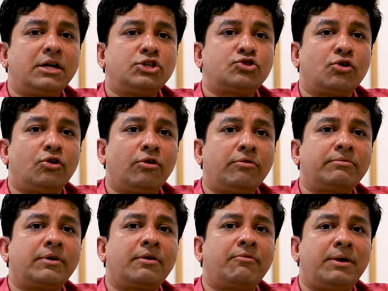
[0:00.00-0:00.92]
So
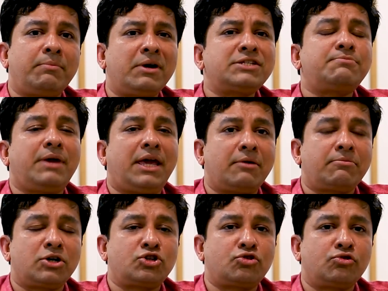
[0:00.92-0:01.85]
we must be
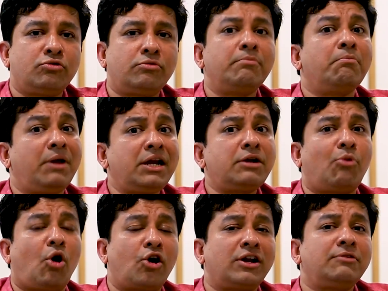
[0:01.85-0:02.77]
able to build
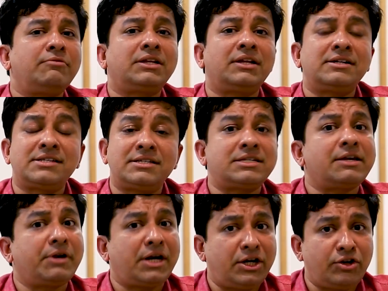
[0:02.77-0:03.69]
model with, let's say,
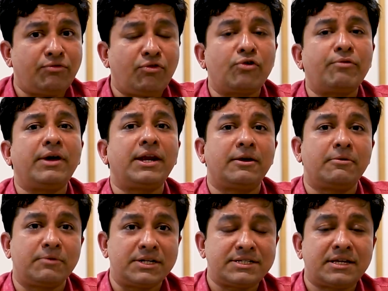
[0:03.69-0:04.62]
784
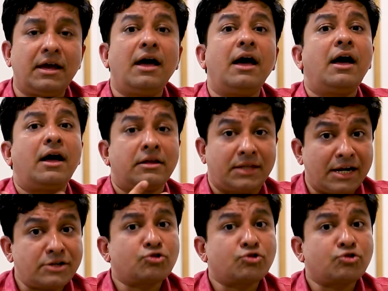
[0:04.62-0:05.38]
variables. That's